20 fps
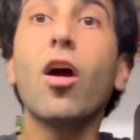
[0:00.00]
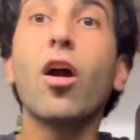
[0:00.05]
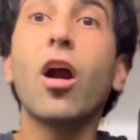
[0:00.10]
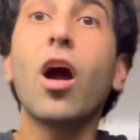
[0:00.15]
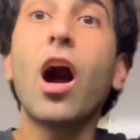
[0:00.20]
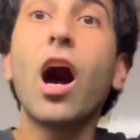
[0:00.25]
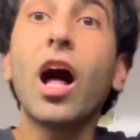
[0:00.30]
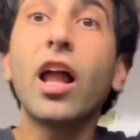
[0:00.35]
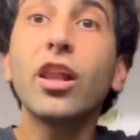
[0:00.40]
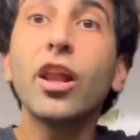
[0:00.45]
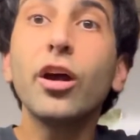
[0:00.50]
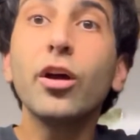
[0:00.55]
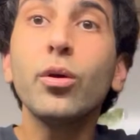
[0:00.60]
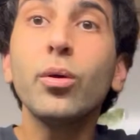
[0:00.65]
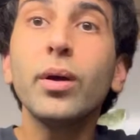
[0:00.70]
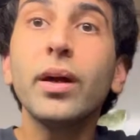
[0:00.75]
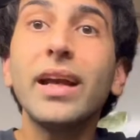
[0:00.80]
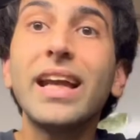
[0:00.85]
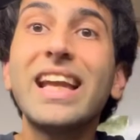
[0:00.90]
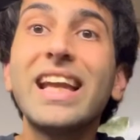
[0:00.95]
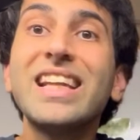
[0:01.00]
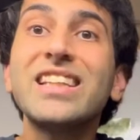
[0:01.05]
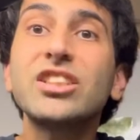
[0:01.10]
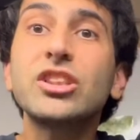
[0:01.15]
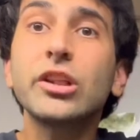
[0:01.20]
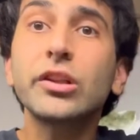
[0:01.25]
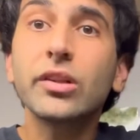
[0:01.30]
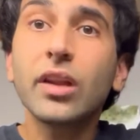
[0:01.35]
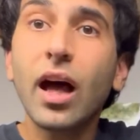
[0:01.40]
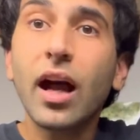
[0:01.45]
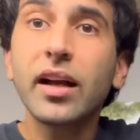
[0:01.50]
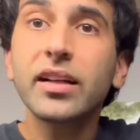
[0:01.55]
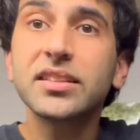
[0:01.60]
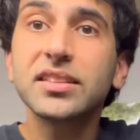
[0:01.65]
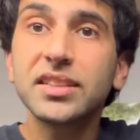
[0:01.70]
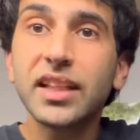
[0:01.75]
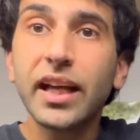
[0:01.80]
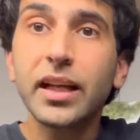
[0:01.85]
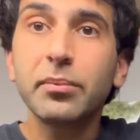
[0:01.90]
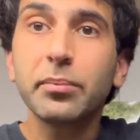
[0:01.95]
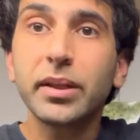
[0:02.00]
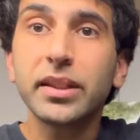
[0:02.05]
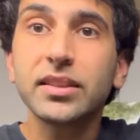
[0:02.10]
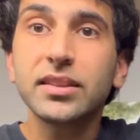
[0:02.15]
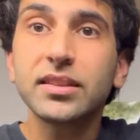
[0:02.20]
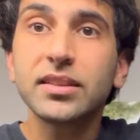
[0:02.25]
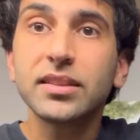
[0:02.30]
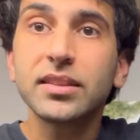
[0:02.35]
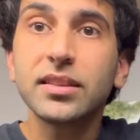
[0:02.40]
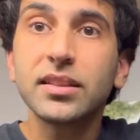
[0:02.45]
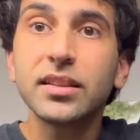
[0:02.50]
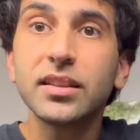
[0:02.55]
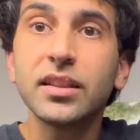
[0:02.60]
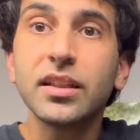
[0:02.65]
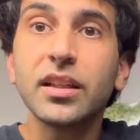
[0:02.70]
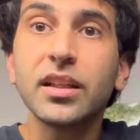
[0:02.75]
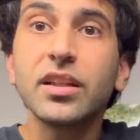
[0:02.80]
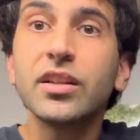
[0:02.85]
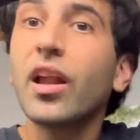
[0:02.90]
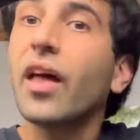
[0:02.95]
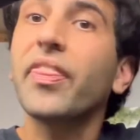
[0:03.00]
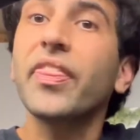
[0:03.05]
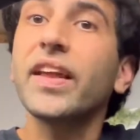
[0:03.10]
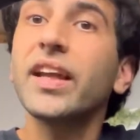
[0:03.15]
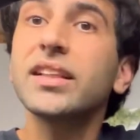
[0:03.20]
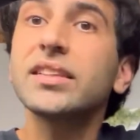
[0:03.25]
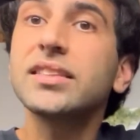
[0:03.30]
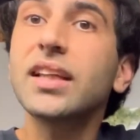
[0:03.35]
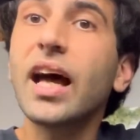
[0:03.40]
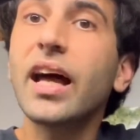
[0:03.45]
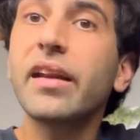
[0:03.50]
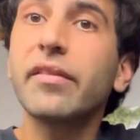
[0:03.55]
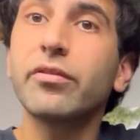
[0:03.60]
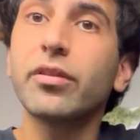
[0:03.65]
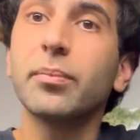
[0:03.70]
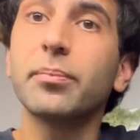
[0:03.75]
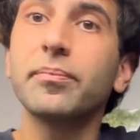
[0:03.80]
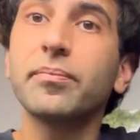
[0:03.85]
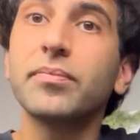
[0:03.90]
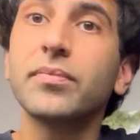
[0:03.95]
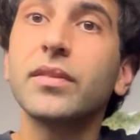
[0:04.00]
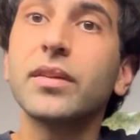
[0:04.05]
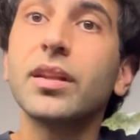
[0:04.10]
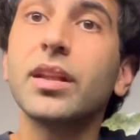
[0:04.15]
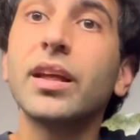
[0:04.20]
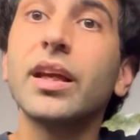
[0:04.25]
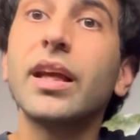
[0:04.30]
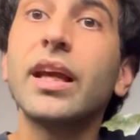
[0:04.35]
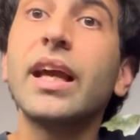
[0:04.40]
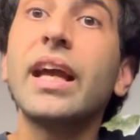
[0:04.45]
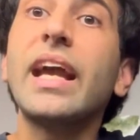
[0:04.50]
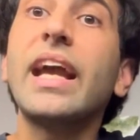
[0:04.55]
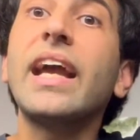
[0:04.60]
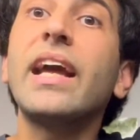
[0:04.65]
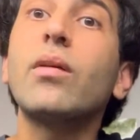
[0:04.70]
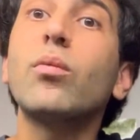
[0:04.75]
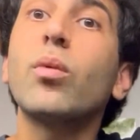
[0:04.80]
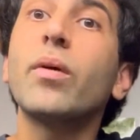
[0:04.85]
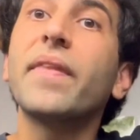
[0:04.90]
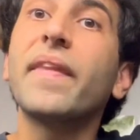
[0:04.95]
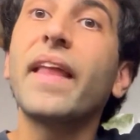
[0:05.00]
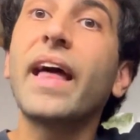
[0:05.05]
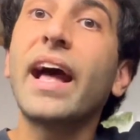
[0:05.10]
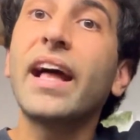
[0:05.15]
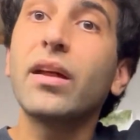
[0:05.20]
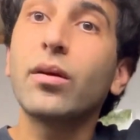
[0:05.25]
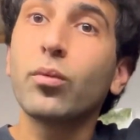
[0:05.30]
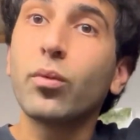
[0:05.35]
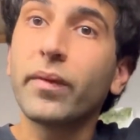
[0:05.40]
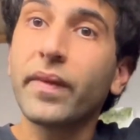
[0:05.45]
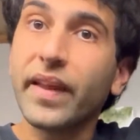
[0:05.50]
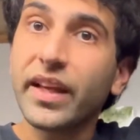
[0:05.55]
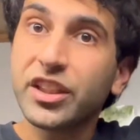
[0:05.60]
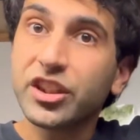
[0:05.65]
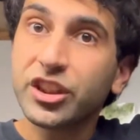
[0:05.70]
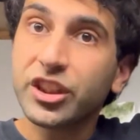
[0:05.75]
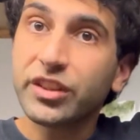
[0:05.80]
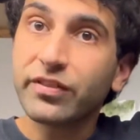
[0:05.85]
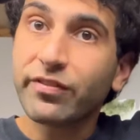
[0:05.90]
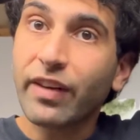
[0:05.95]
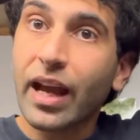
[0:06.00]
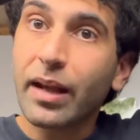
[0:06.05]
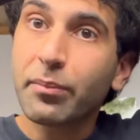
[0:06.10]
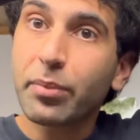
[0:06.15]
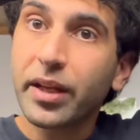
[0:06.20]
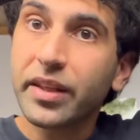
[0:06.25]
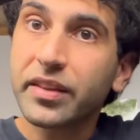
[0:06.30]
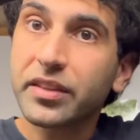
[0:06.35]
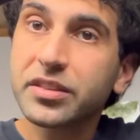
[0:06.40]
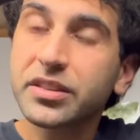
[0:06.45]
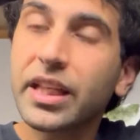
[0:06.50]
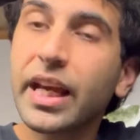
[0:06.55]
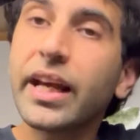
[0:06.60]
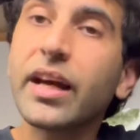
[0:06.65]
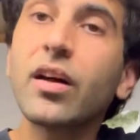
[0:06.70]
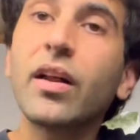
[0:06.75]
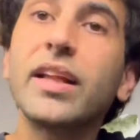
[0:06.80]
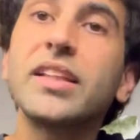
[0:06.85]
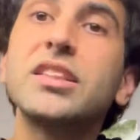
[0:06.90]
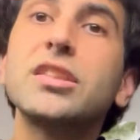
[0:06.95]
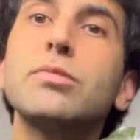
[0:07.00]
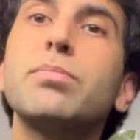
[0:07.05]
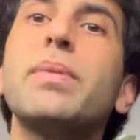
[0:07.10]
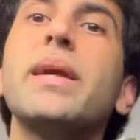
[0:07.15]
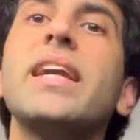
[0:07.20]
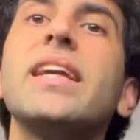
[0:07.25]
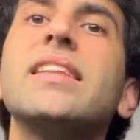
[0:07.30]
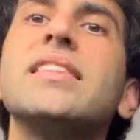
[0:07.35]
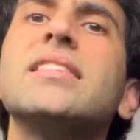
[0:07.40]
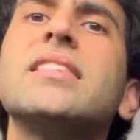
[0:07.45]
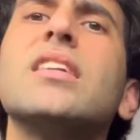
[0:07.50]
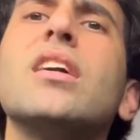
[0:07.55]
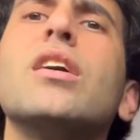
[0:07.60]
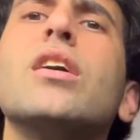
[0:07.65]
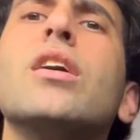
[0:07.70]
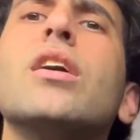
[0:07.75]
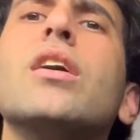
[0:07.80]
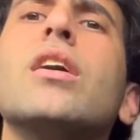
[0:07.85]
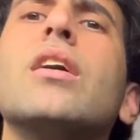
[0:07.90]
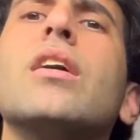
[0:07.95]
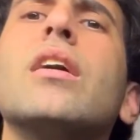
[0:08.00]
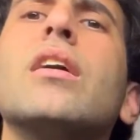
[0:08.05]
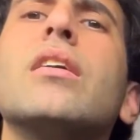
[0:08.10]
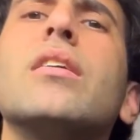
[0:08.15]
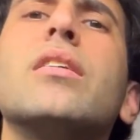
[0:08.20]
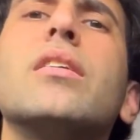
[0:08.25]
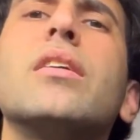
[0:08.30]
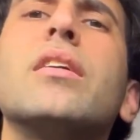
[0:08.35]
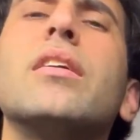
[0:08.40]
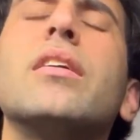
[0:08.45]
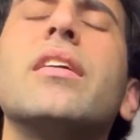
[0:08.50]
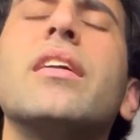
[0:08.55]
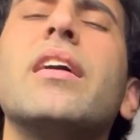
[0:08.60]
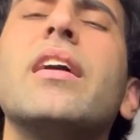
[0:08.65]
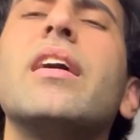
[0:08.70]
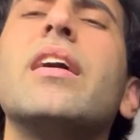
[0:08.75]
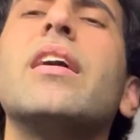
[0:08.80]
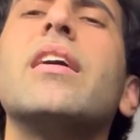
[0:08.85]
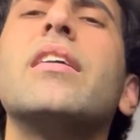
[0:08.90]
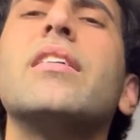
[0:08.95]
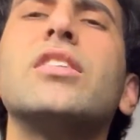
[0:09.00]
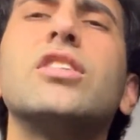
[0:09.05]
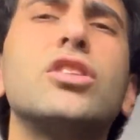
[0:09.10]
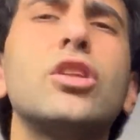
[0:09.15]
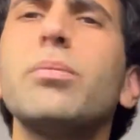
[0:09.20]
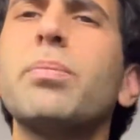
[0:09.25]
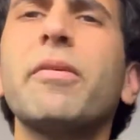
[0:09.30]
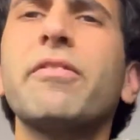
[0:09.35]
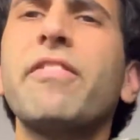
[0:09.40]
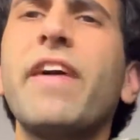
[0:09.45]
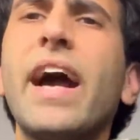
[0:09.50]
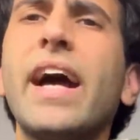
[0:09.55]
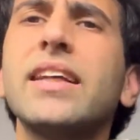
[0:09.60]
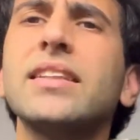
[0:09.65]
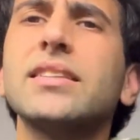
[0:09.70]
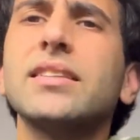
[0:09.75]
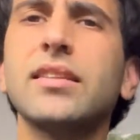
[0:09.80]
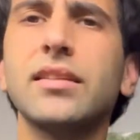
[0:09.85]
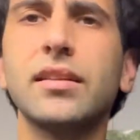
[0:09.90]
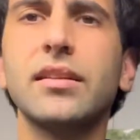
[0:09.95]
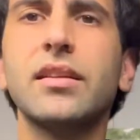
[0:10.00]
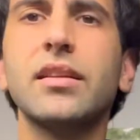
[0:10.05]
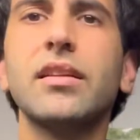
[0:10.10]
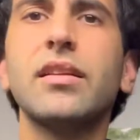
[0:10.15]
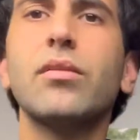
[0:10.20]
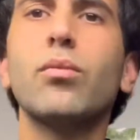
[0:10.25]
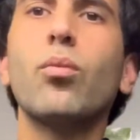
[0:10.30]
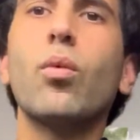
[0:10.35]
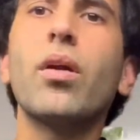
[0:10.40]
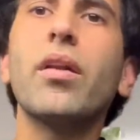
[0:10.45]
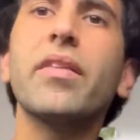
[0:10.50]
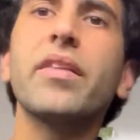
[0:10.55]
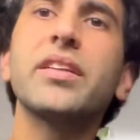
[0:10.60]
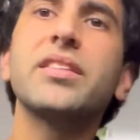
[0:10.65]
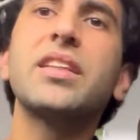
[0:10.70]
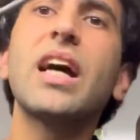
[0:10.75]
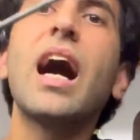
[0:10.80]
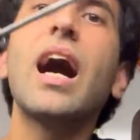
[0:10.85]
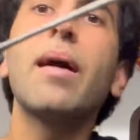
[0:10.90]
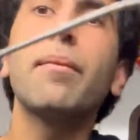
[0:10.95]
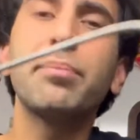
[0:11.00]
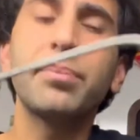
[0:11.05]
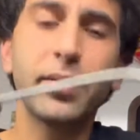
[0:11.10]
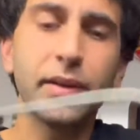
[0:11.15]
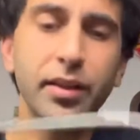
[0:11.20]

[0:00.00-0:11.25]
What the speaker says: hollow, interlocked segments. Nothing inside of them. And when they vibrate their tail at speeds super fast, one of the top